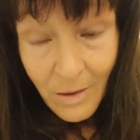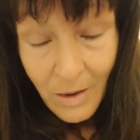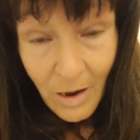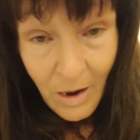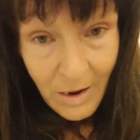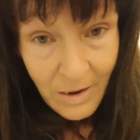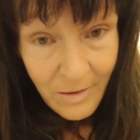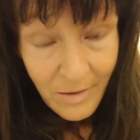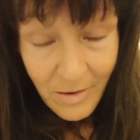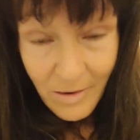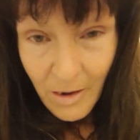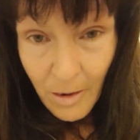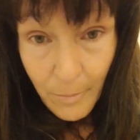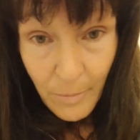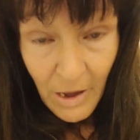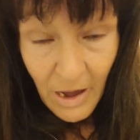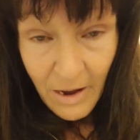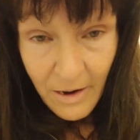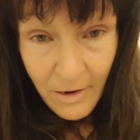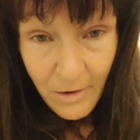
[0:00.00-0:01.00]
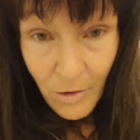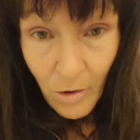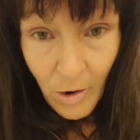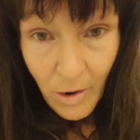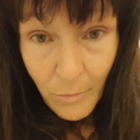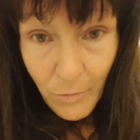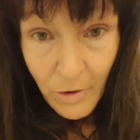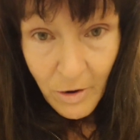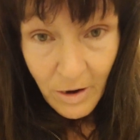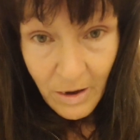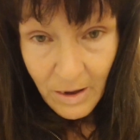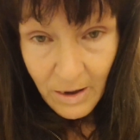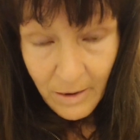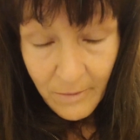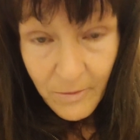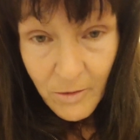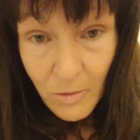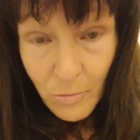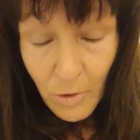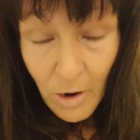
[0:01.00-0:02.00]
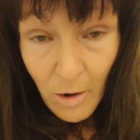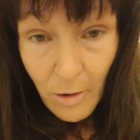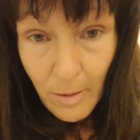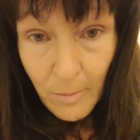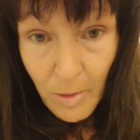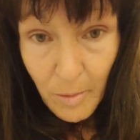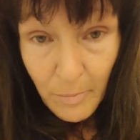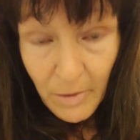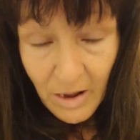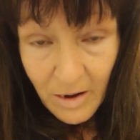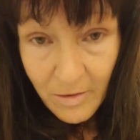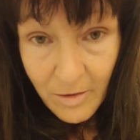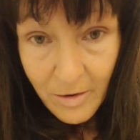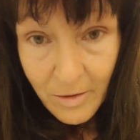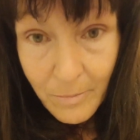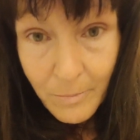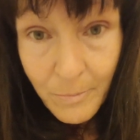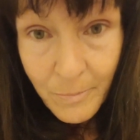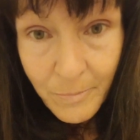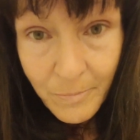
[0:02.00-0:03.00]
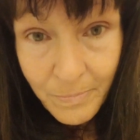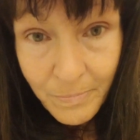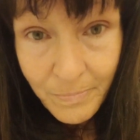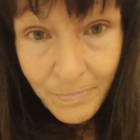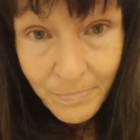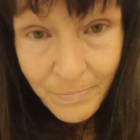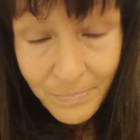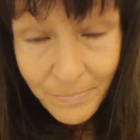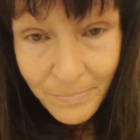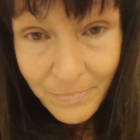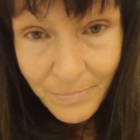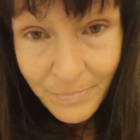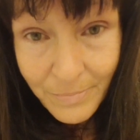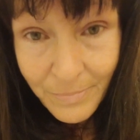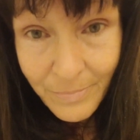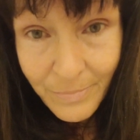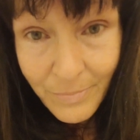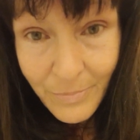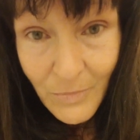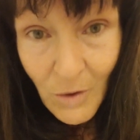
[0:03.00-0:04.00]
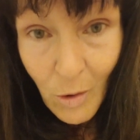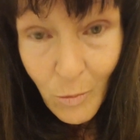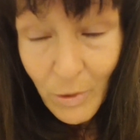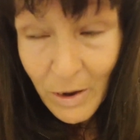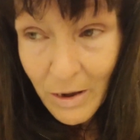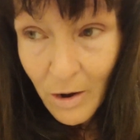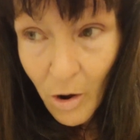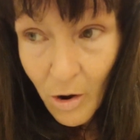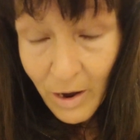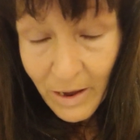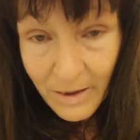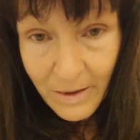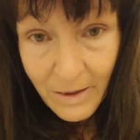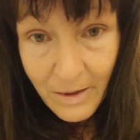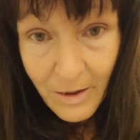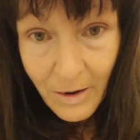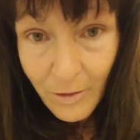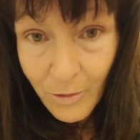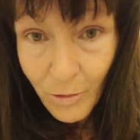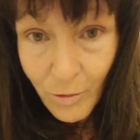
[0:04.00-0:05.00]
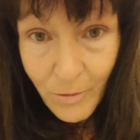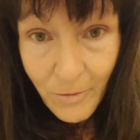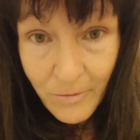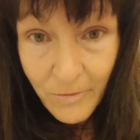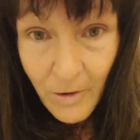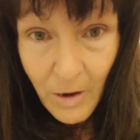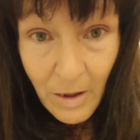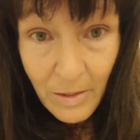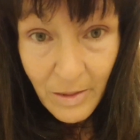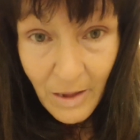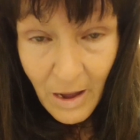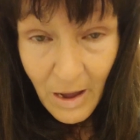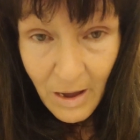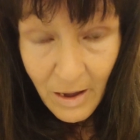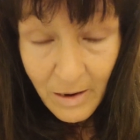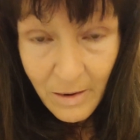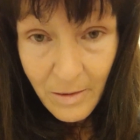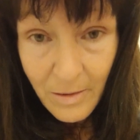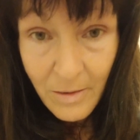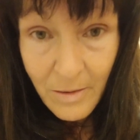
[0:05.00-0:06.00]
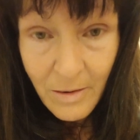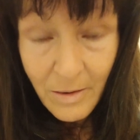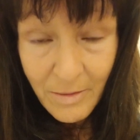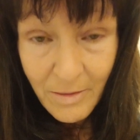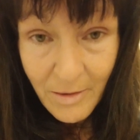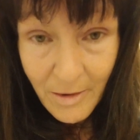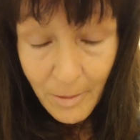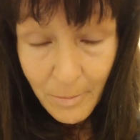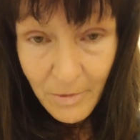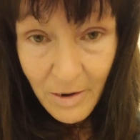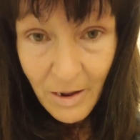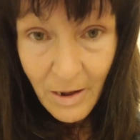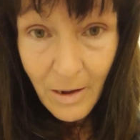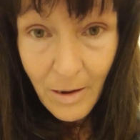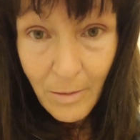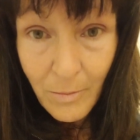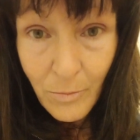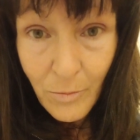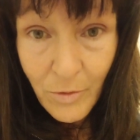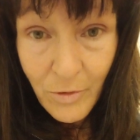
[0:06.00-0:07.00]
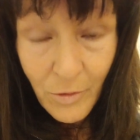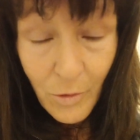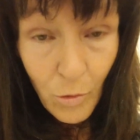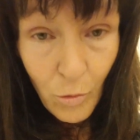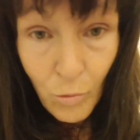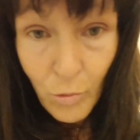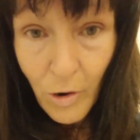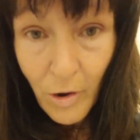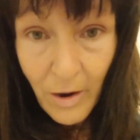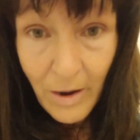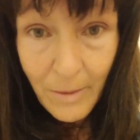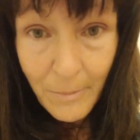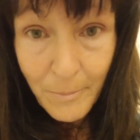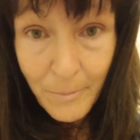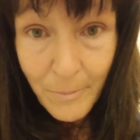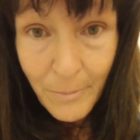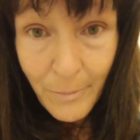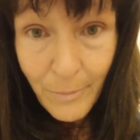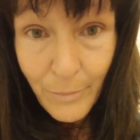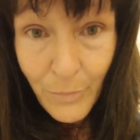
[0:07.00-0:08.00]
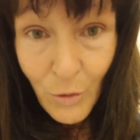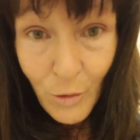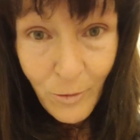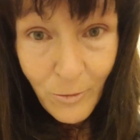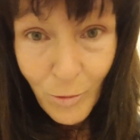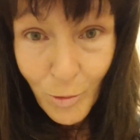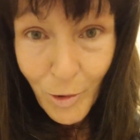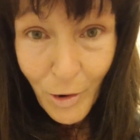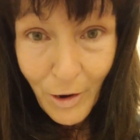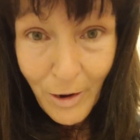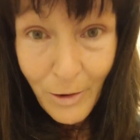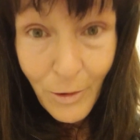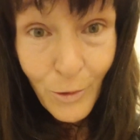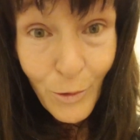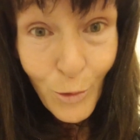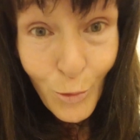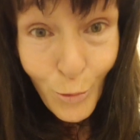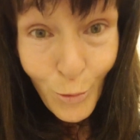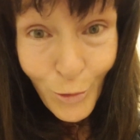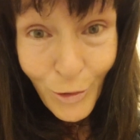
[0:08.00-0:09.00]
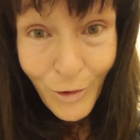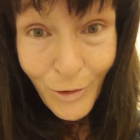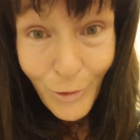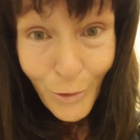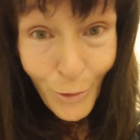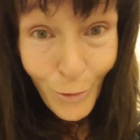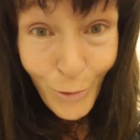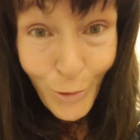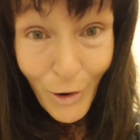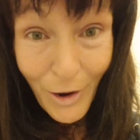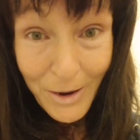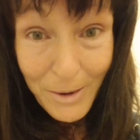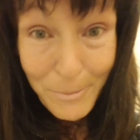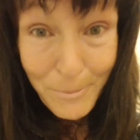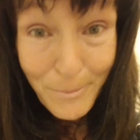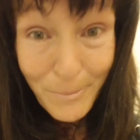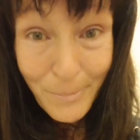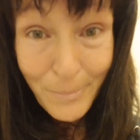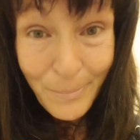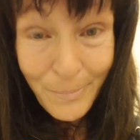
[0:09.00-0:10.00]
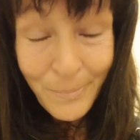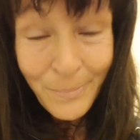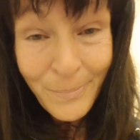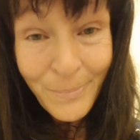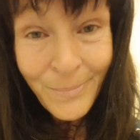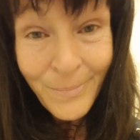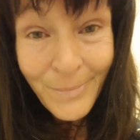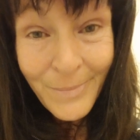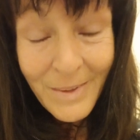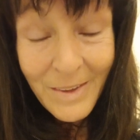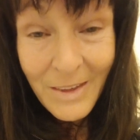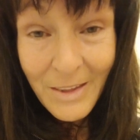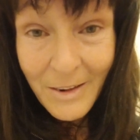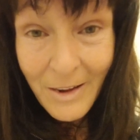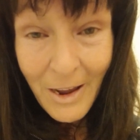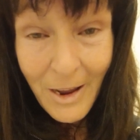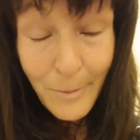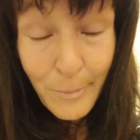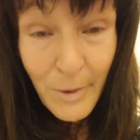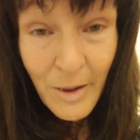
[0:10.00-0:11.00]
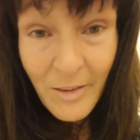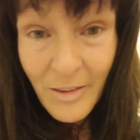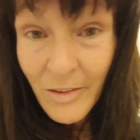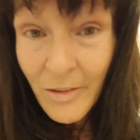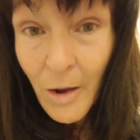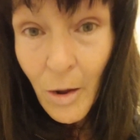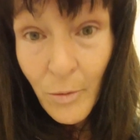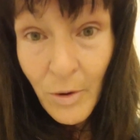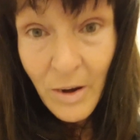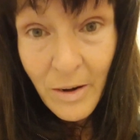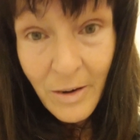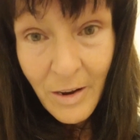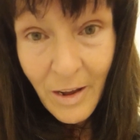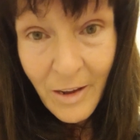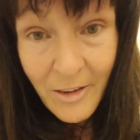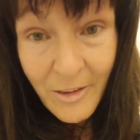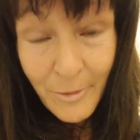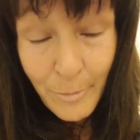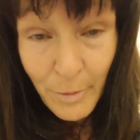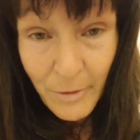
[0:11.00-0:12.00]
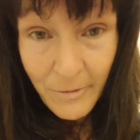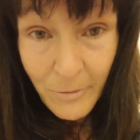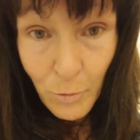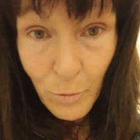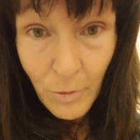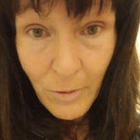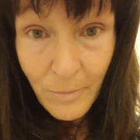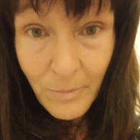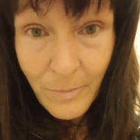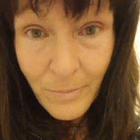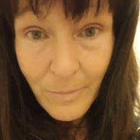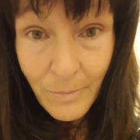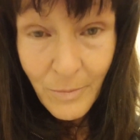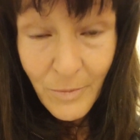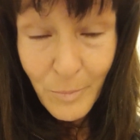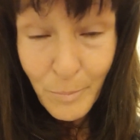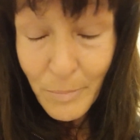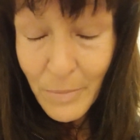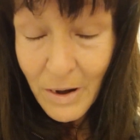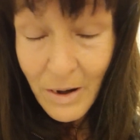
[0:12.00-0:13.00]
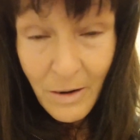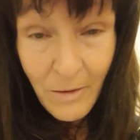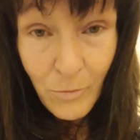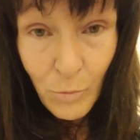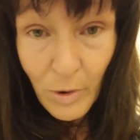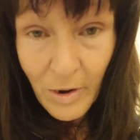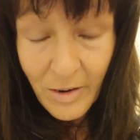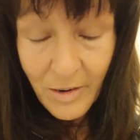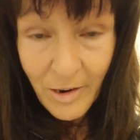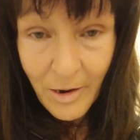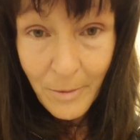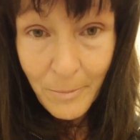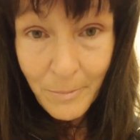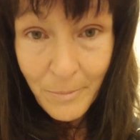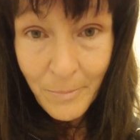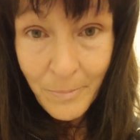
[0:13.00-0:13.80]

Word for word: I had to sleep out at night when I left to go up the mountain. I went hiking, I couldn't find the hut. I slept out. It was a cool night, beautiful night, cool, cool night. Yet it had been snowing days before, middle of winter